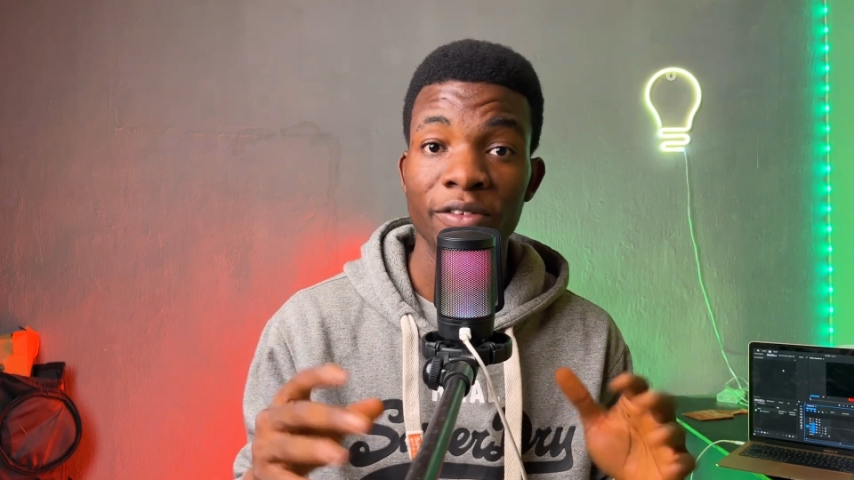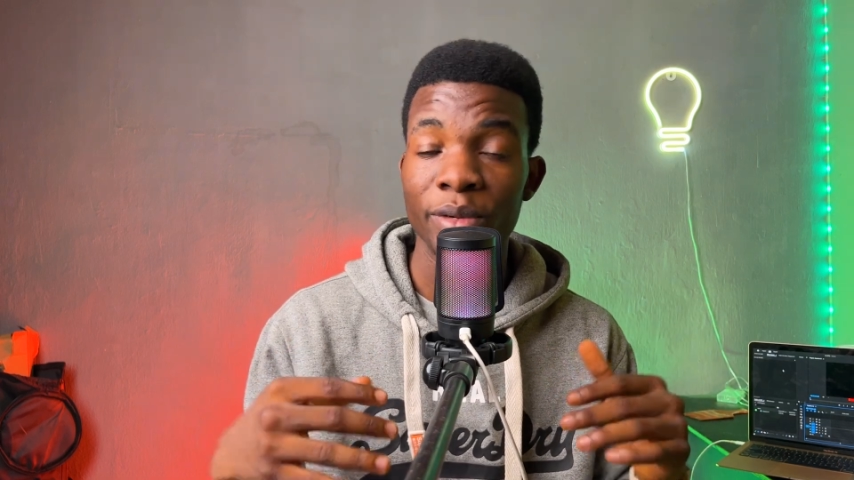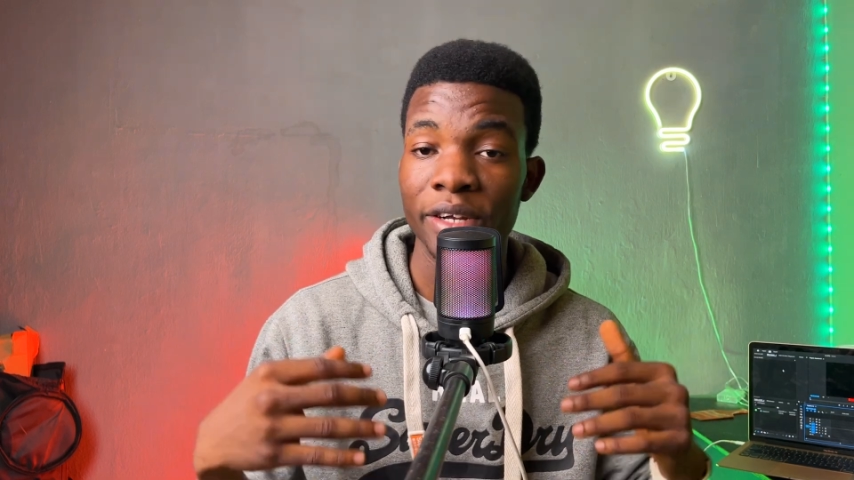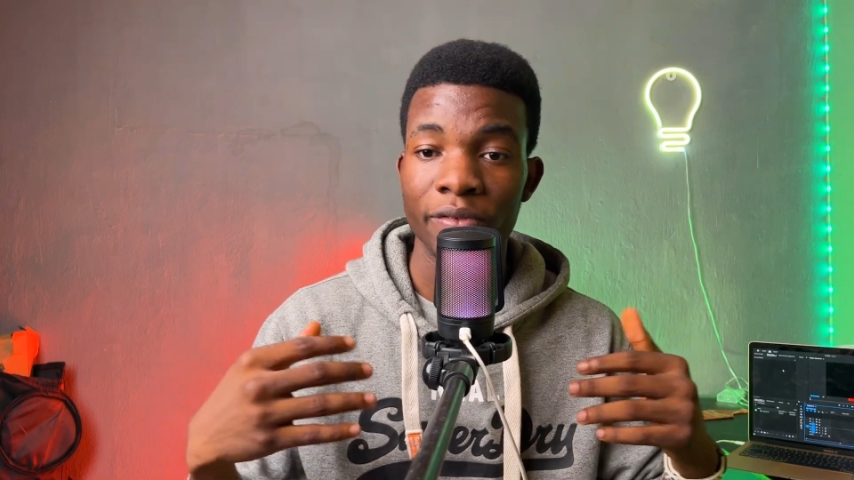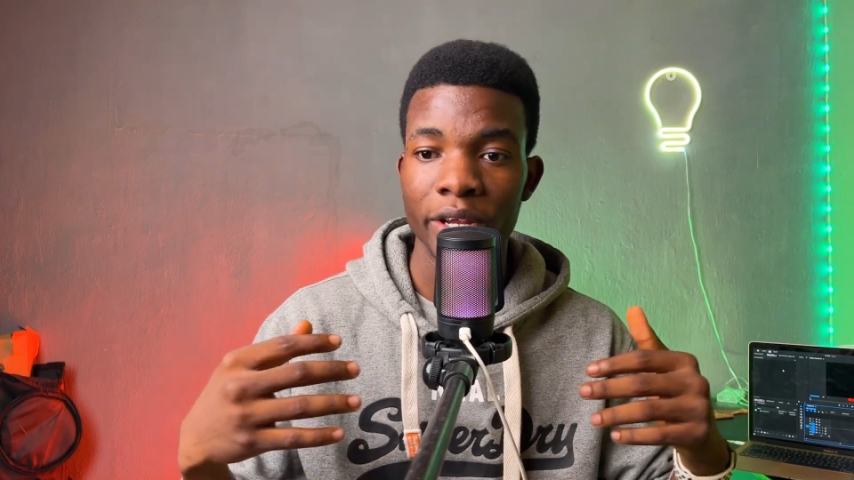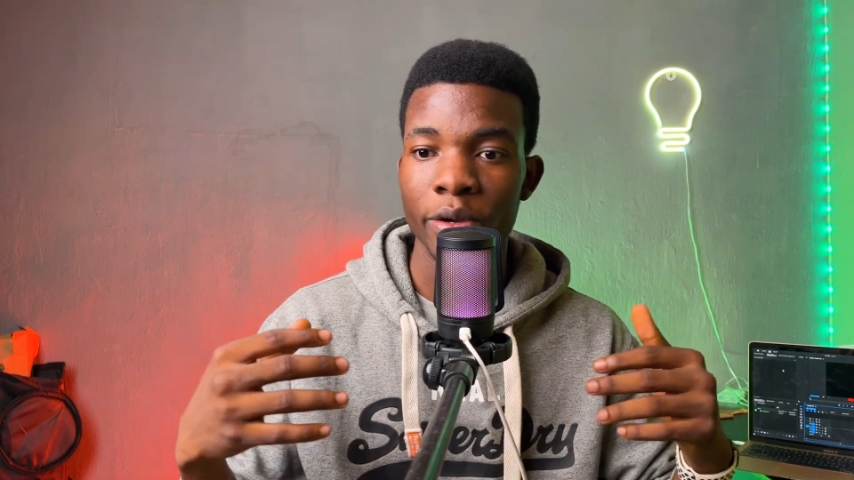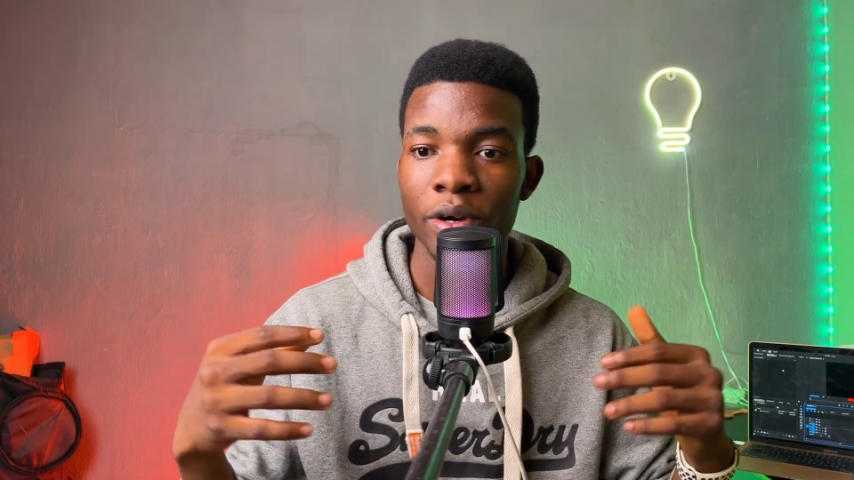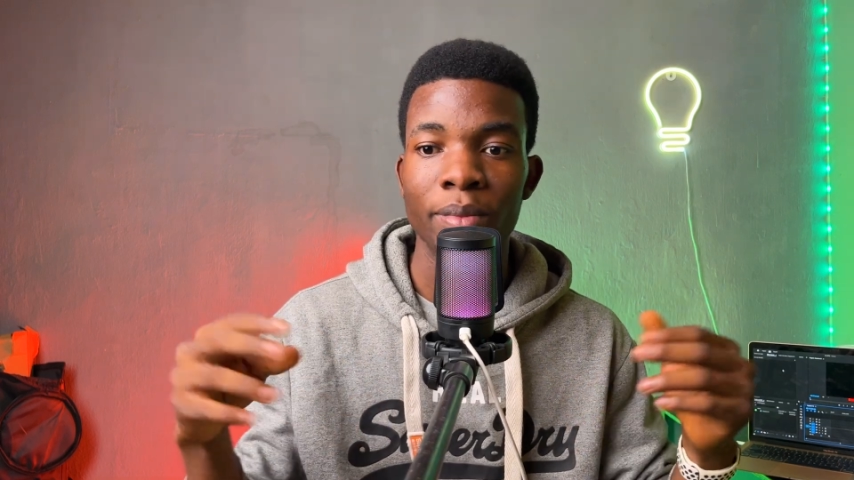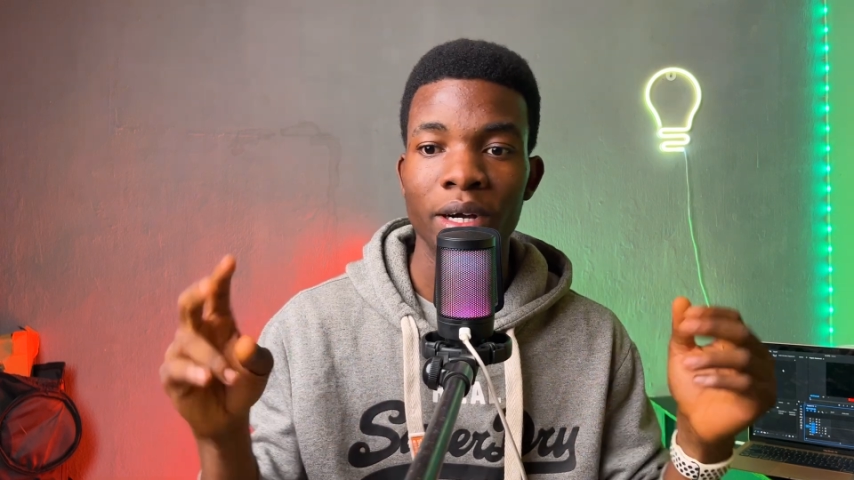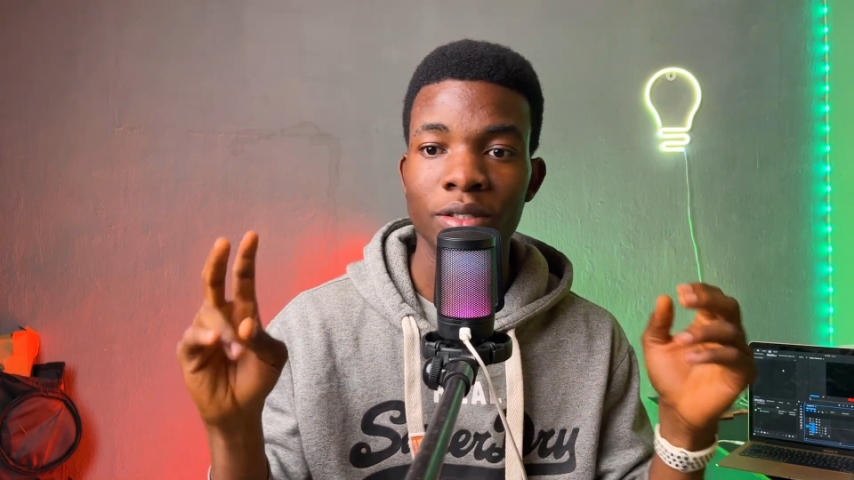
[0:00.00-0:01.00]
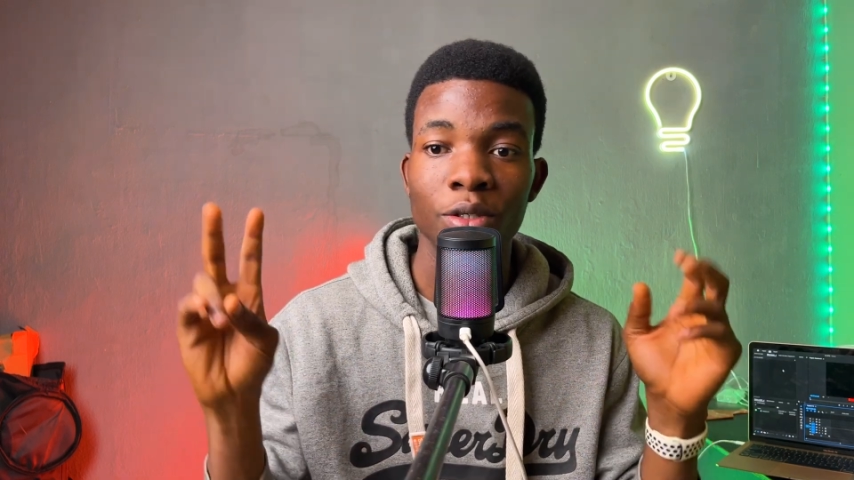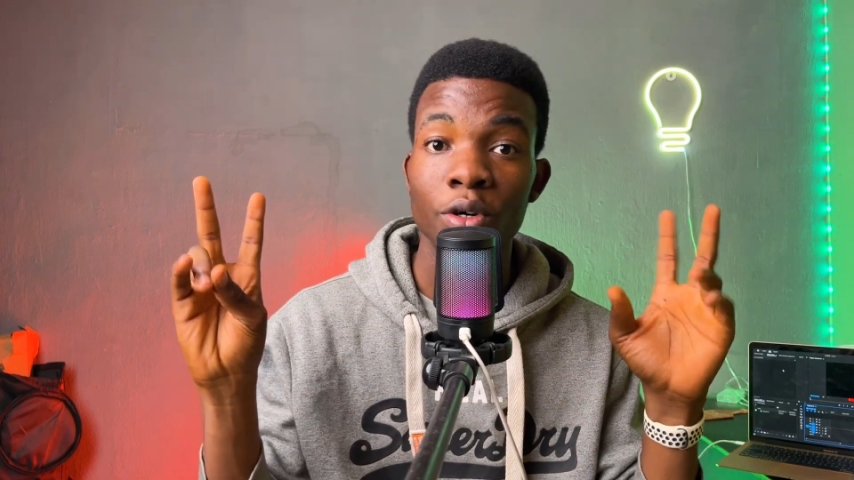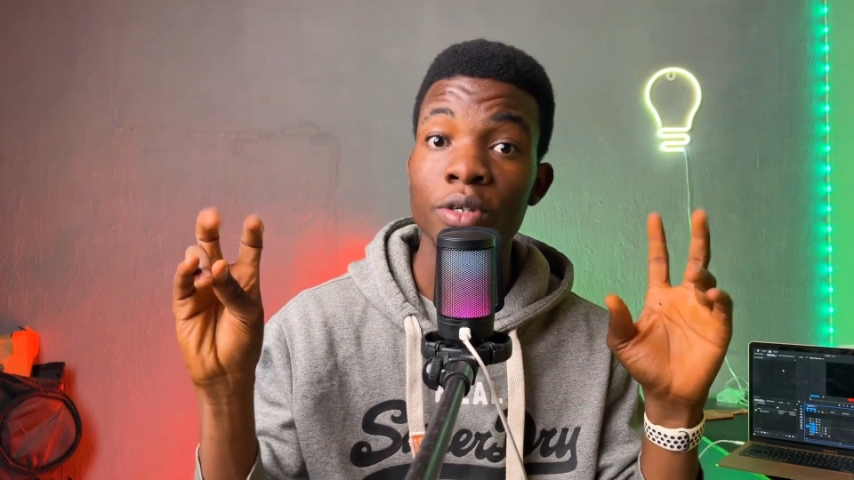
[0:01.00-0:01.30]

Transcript: I've made a video about